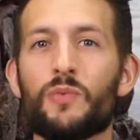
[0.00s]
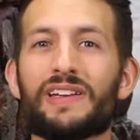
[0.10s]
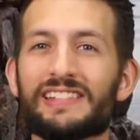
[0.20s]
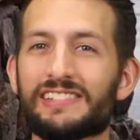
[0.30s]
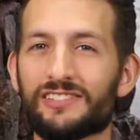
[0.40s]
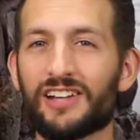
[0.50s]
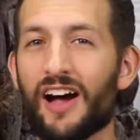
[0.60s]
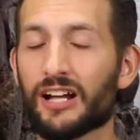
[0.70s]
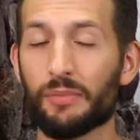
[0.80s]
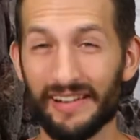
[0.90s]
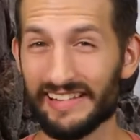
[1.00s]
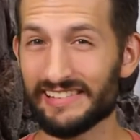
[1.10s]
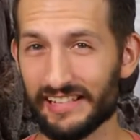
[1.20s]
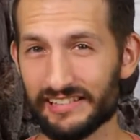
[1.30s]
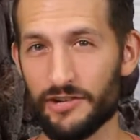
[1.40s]
we can still talk about a
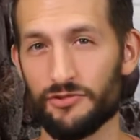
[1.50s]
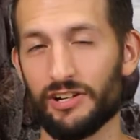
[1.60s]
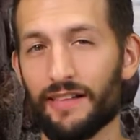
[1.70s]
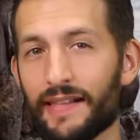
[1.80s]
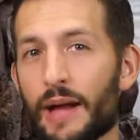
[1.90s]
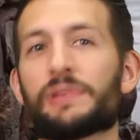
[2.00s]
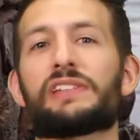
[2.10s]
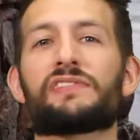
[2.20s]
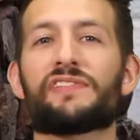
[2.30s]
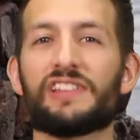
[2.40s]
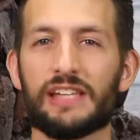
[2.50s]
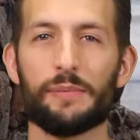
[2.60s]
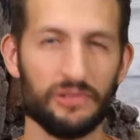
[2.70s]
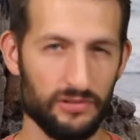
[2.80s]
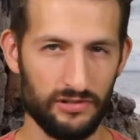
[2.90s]
6th century collapse even if these
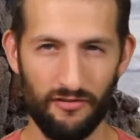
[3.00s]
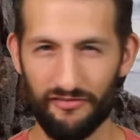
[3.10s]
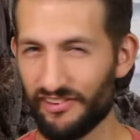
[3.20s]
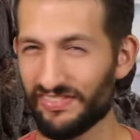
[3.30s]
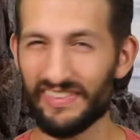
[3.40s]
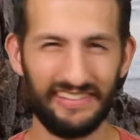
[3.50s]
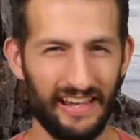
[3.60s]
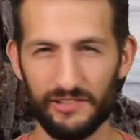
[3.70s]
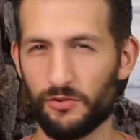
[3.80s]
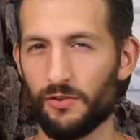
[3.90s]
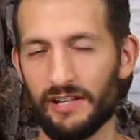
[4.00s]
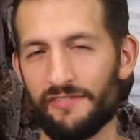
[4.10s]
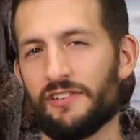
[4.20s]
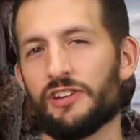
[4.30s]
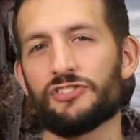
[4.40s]
episodes don't fit the technical
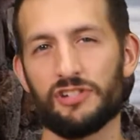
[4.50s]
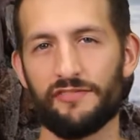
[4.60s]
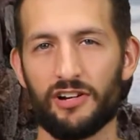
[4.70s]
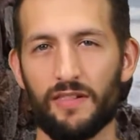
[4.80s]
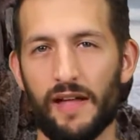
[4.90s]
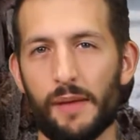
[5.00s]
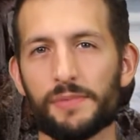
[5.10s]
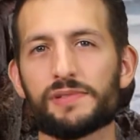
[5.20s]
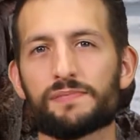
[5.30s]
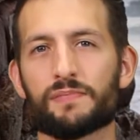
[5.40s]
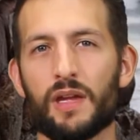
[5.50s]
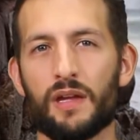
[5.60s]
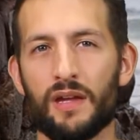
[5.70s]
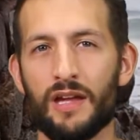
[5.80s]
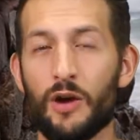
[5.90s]
definition of a collapse.
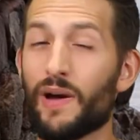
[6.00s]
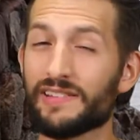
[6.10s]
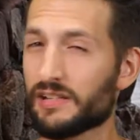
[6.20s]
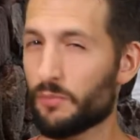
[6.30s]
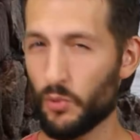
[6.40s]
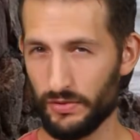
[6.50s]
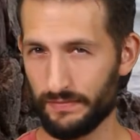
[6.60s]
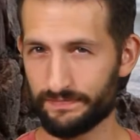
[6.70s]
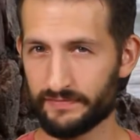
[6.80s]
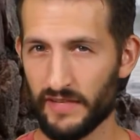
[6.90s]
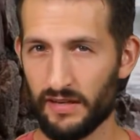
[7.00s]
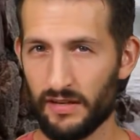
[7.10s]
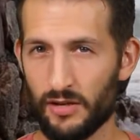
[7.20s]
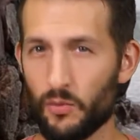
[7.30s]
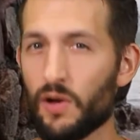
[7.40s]
Why is that important?
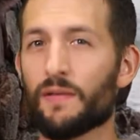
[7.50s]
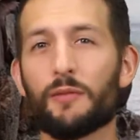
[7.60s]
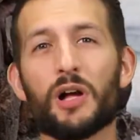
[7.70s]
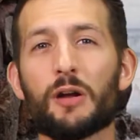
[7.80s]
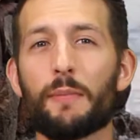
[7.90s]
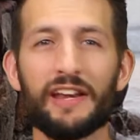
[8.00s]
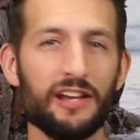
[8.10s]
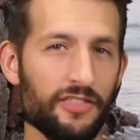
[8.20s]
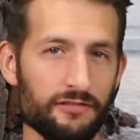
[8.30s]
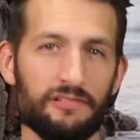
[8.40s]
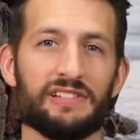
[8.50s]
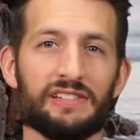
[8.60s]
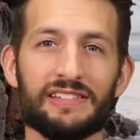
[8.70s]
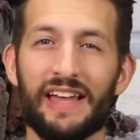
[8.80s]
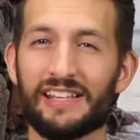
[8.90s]
Well, among many other
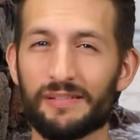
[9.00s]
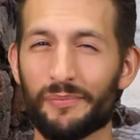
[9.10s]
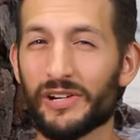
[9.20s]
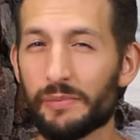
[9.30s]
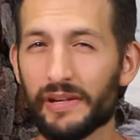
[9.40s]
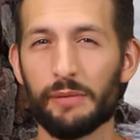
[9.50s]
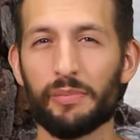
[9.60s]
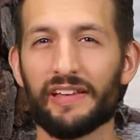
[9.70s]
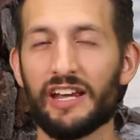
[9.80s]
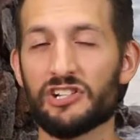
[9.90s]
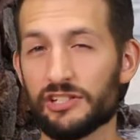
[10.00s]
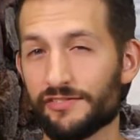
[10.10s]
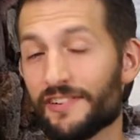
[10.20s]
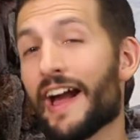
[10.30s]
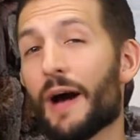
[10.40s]
reasons, it has some pretty big implications
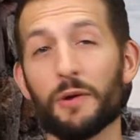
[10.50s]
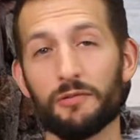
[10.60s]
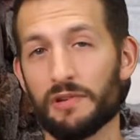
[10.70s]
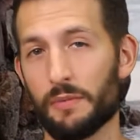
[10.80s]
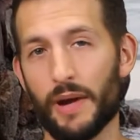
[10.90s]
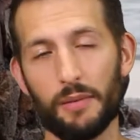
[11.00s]
for how we read the